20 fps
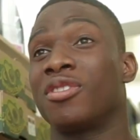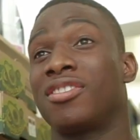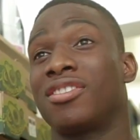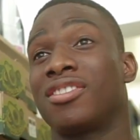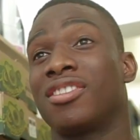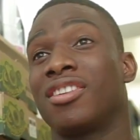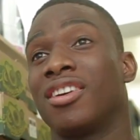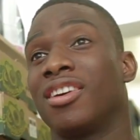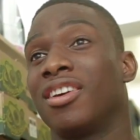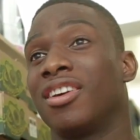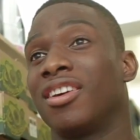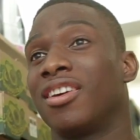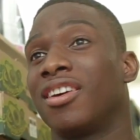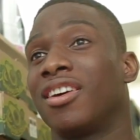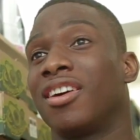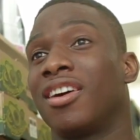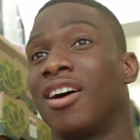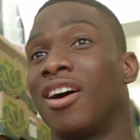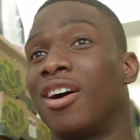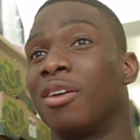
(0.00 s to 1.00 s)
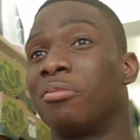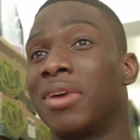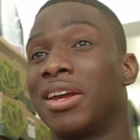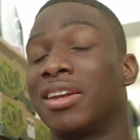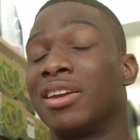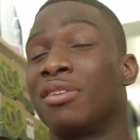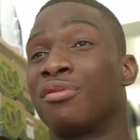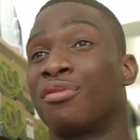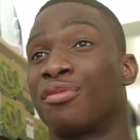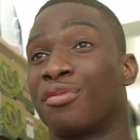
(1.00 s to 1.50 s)
food, I'll
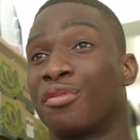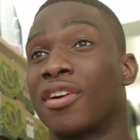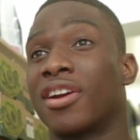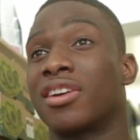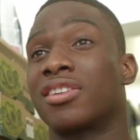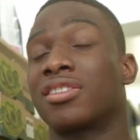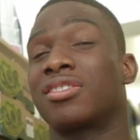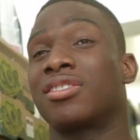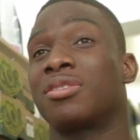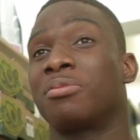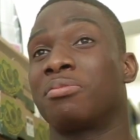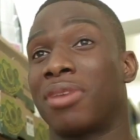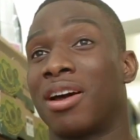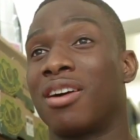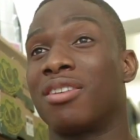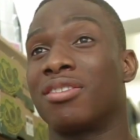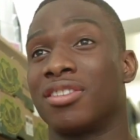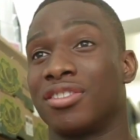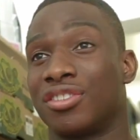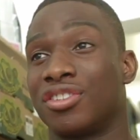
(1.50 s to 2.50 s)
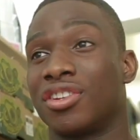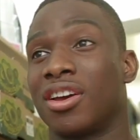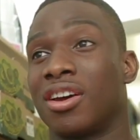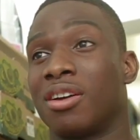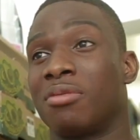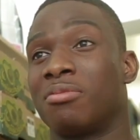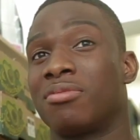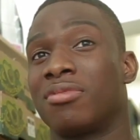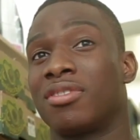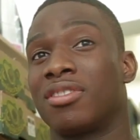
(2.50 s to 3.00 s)
make them fresh pounded
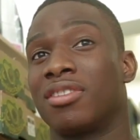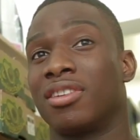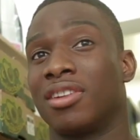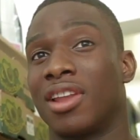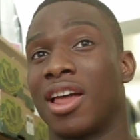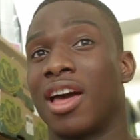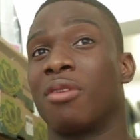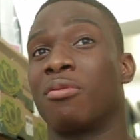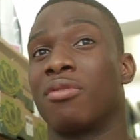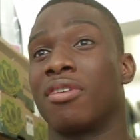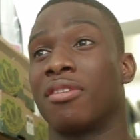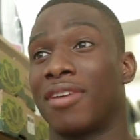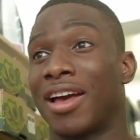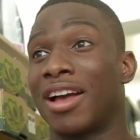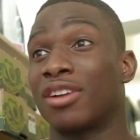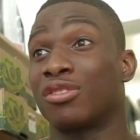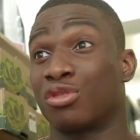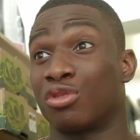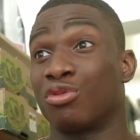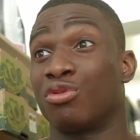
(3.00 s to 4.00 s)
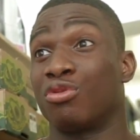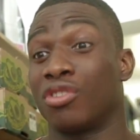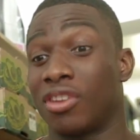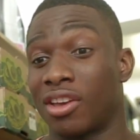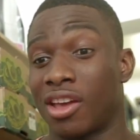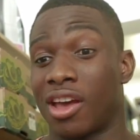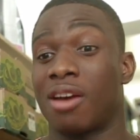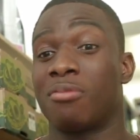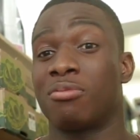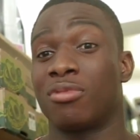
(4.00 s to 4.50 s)
jam, like with
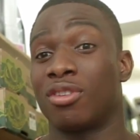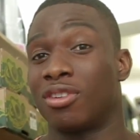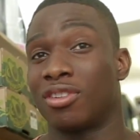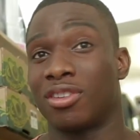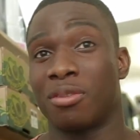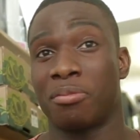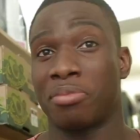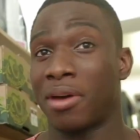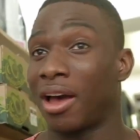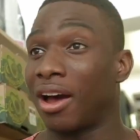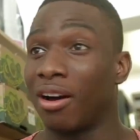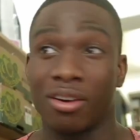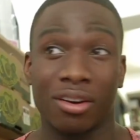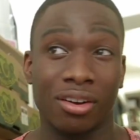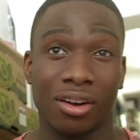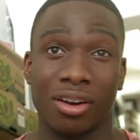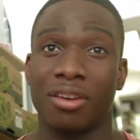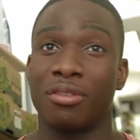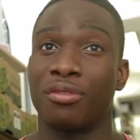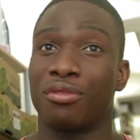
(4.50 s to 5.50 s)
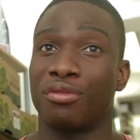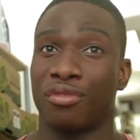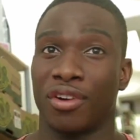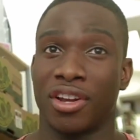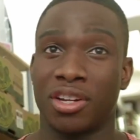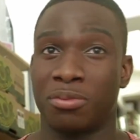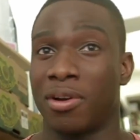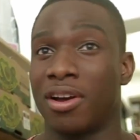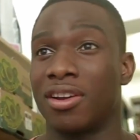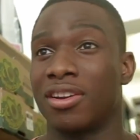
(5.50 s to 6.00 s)
actual yam, not the powder,
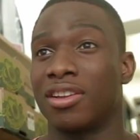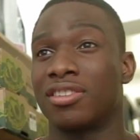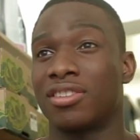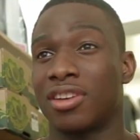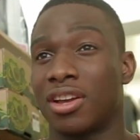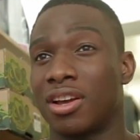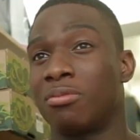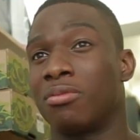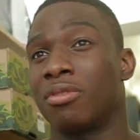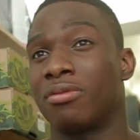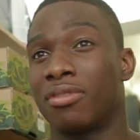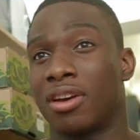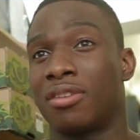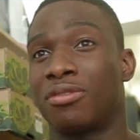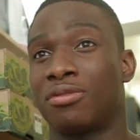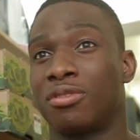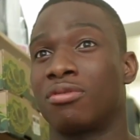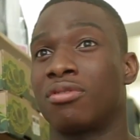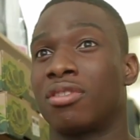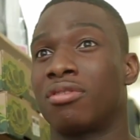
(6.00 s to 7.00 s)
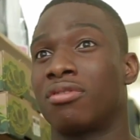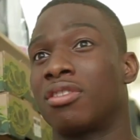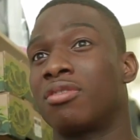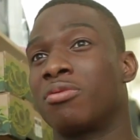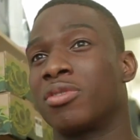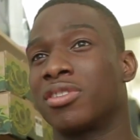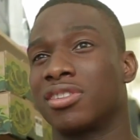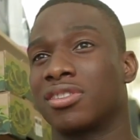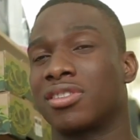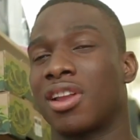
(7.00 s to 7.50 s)
fresh pounded jam with
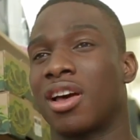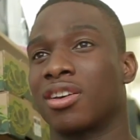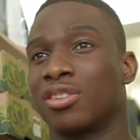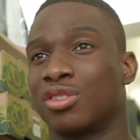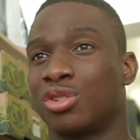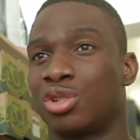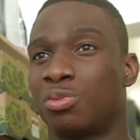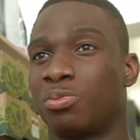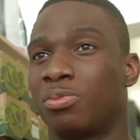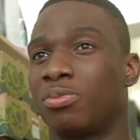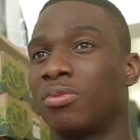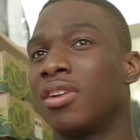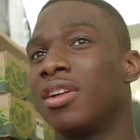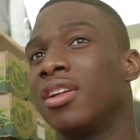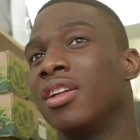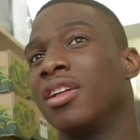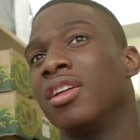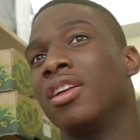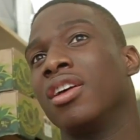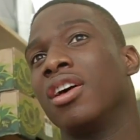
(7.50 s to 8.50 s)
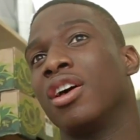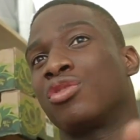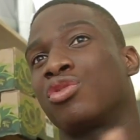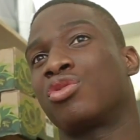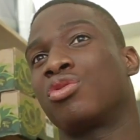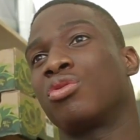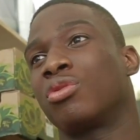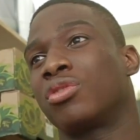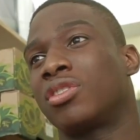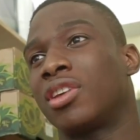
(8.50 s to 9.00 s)
escariro, which is like a
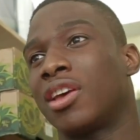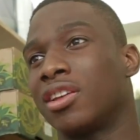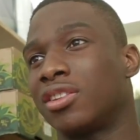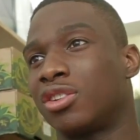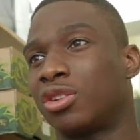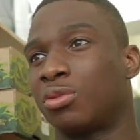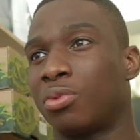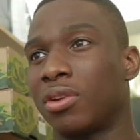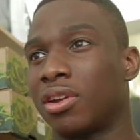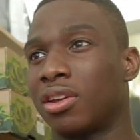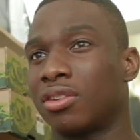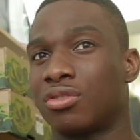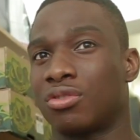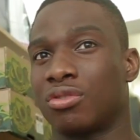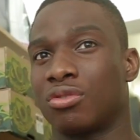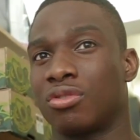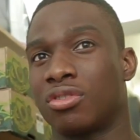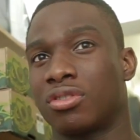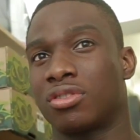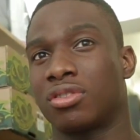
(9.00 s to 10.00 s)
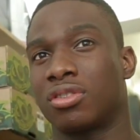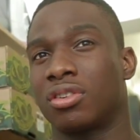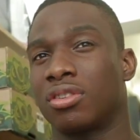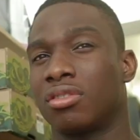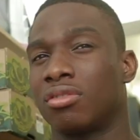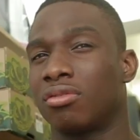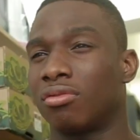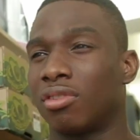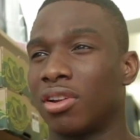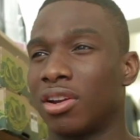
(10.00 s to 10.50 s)
sauteed spinach
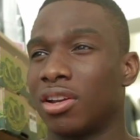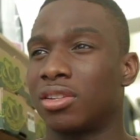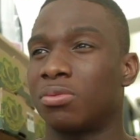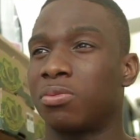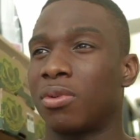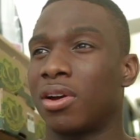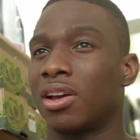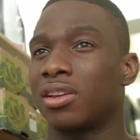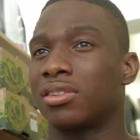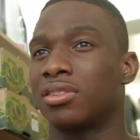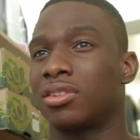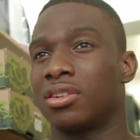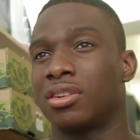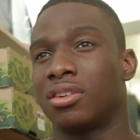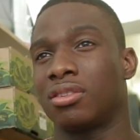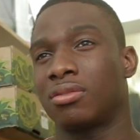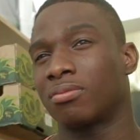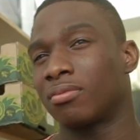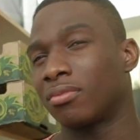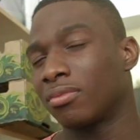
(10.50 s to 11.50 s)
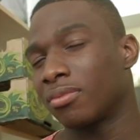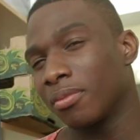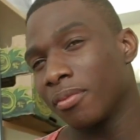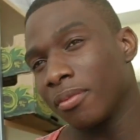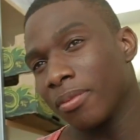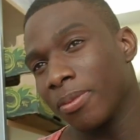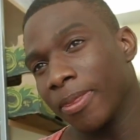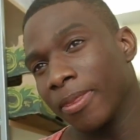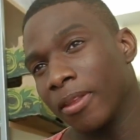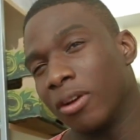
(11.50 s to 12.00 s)
sauce, really spicy,
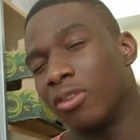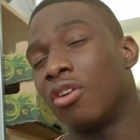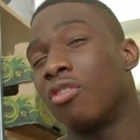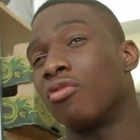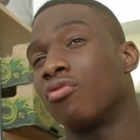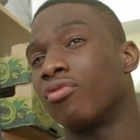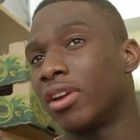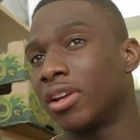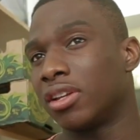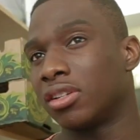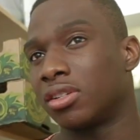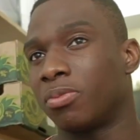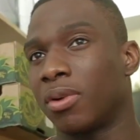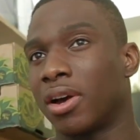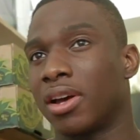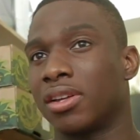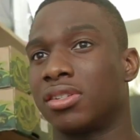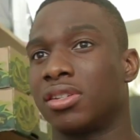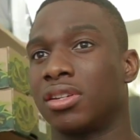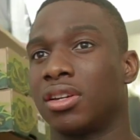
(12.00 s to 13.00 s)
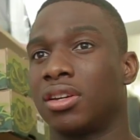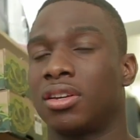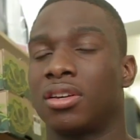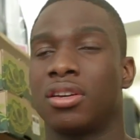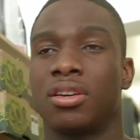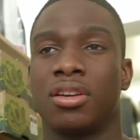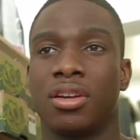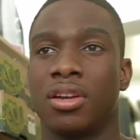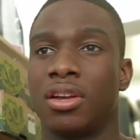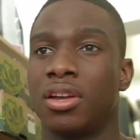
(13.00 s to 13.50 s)
but not really spicy.
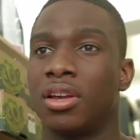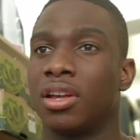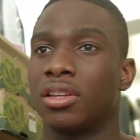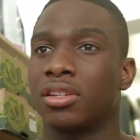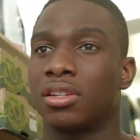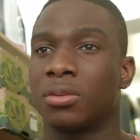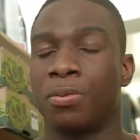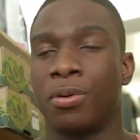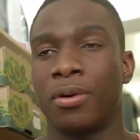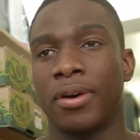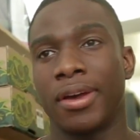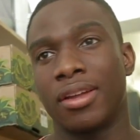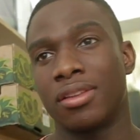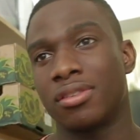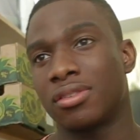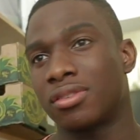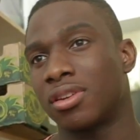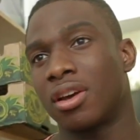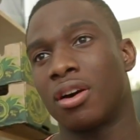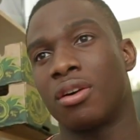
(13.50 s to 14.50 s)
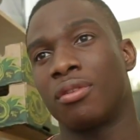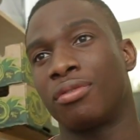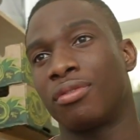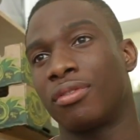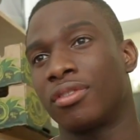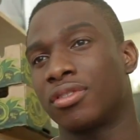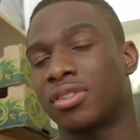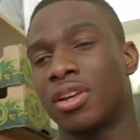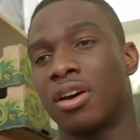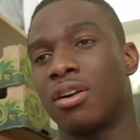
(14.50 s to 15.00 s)
Just put in
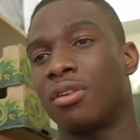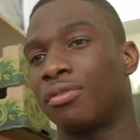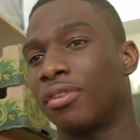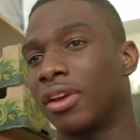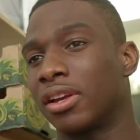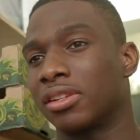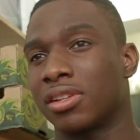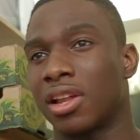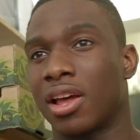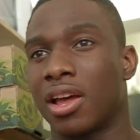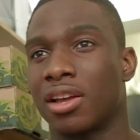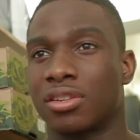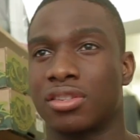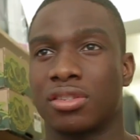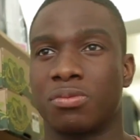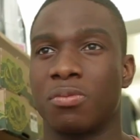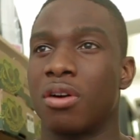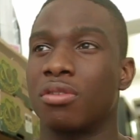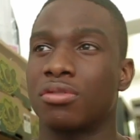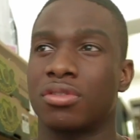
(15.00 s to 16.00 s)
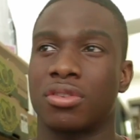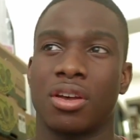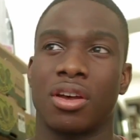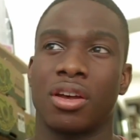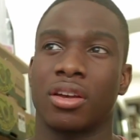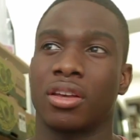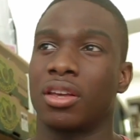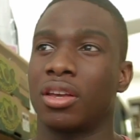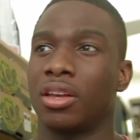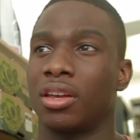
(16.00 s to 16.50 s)
subtle things like smoked
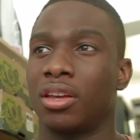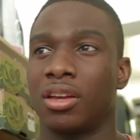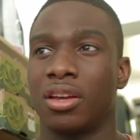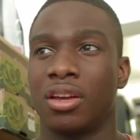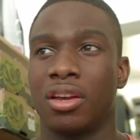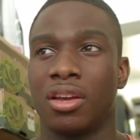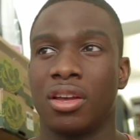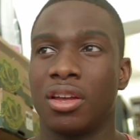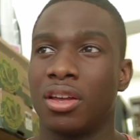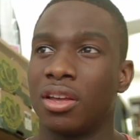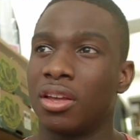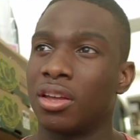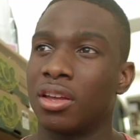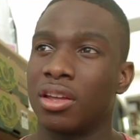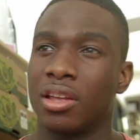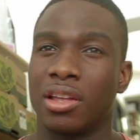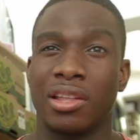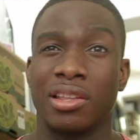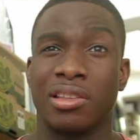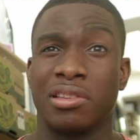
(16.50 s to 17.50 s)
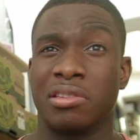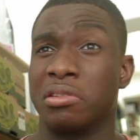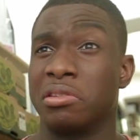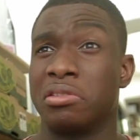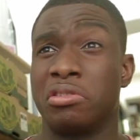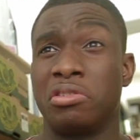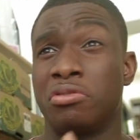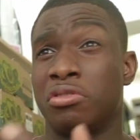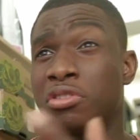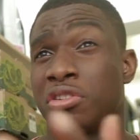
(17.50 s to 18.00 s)
turkey,
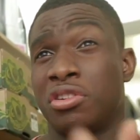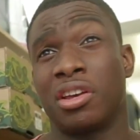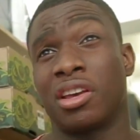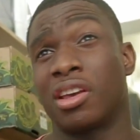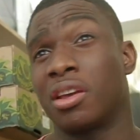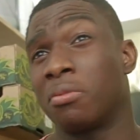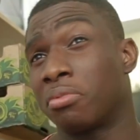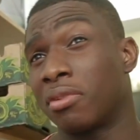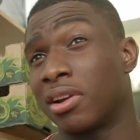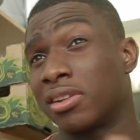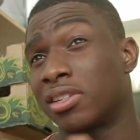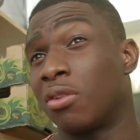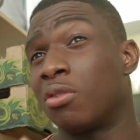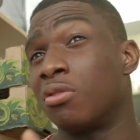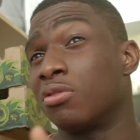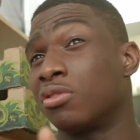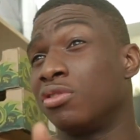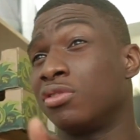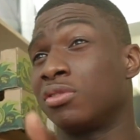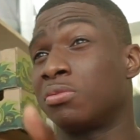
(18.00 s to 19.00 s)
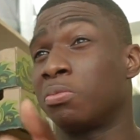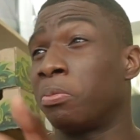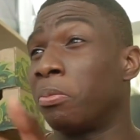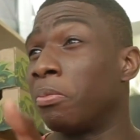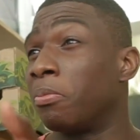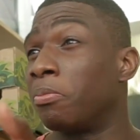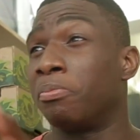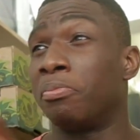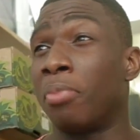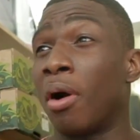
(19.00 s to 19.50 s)
use chicken breast, I won't use
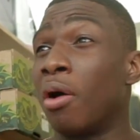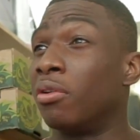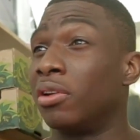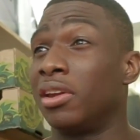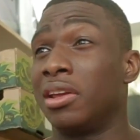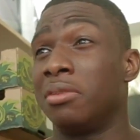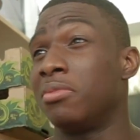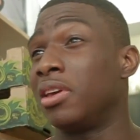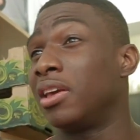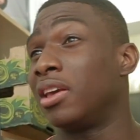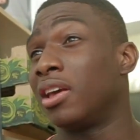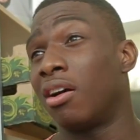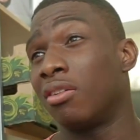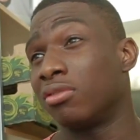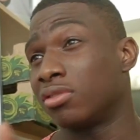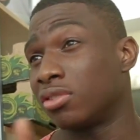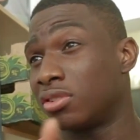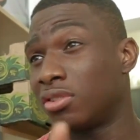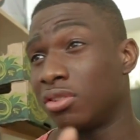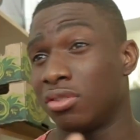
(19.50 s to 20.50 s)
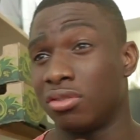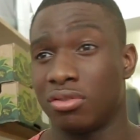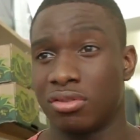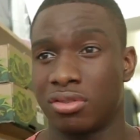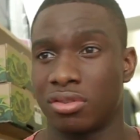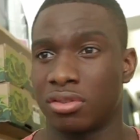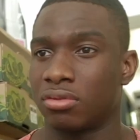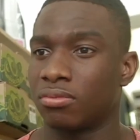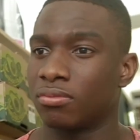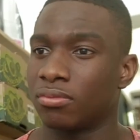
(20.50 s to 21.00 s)
bony meat, I'll just
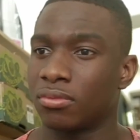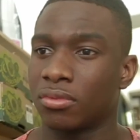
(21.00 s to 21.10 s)
use,